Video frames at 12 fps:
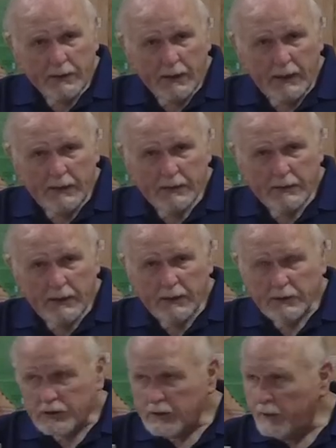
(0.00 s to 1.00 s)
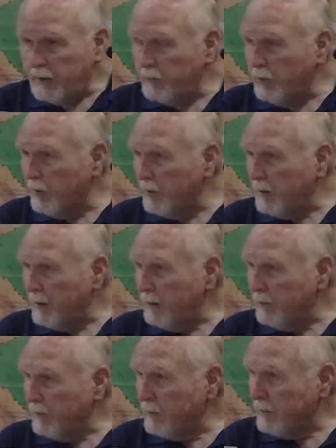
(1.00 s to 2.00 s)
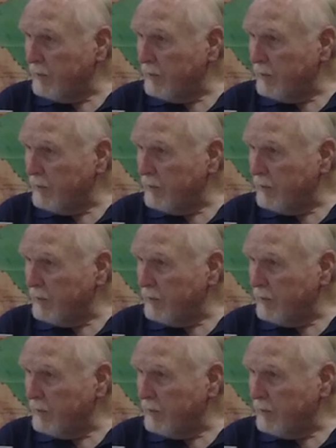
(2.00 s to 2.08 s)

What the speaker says: on a Sunday morning